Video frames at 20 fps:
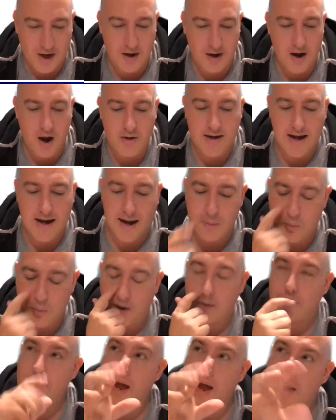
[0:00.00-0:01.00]
So okay, yeah.
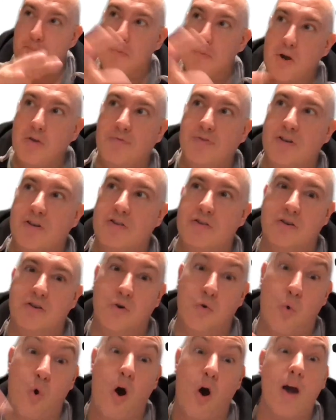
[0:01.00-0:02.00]
Well, that moves us
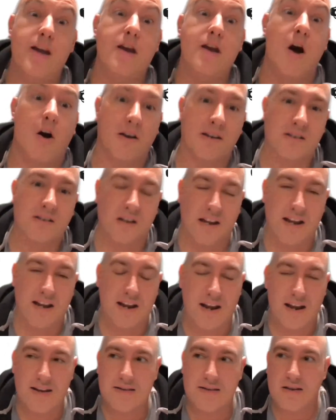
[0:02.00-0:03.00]
quite
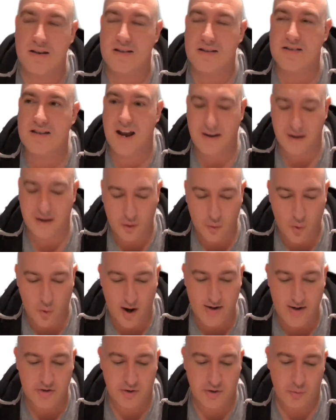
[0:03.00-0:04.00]
nicely into the second
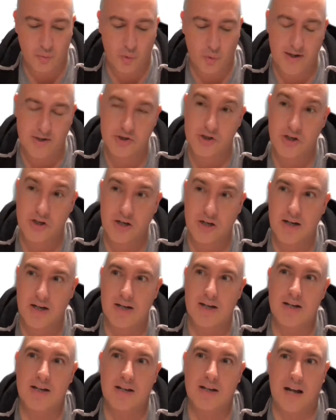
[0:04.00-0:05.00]
question, which
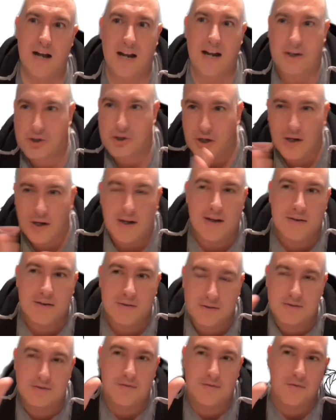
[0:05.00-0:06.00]
actually
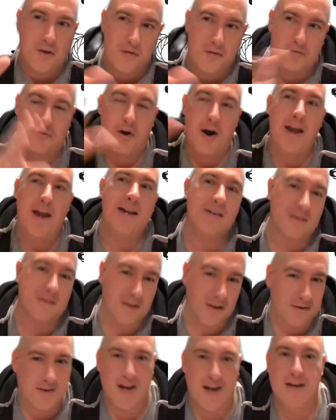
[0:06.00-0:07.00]
is a
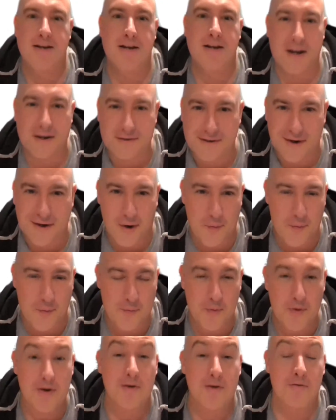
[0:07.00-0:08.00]
phrase that 10 years ago
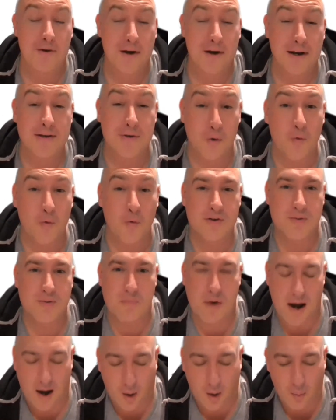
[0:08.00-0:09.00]
we wouldn't have really talked
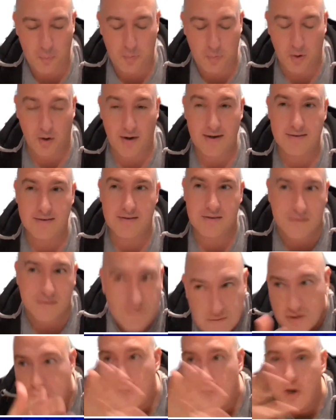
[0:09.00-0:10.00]
about, but
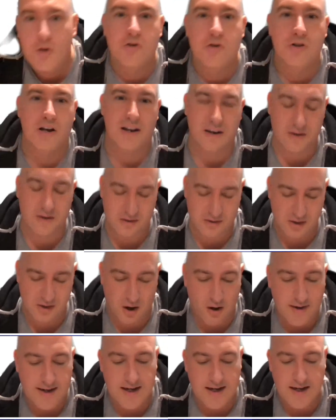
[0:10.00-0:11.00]
it's hugely in the
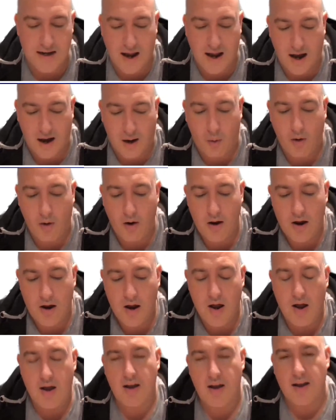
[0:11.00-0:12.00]
psyche now.
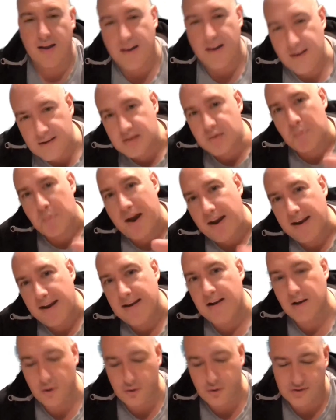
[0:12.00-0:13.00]
It's about
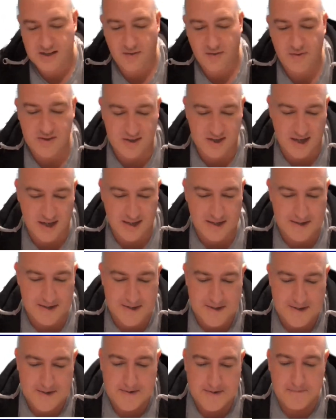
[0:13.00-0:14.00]
inclusivity.
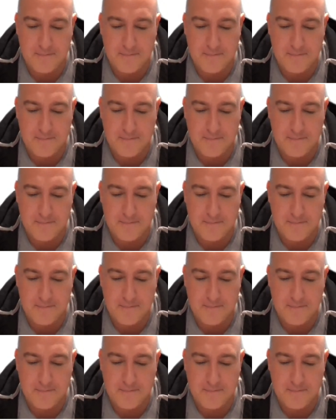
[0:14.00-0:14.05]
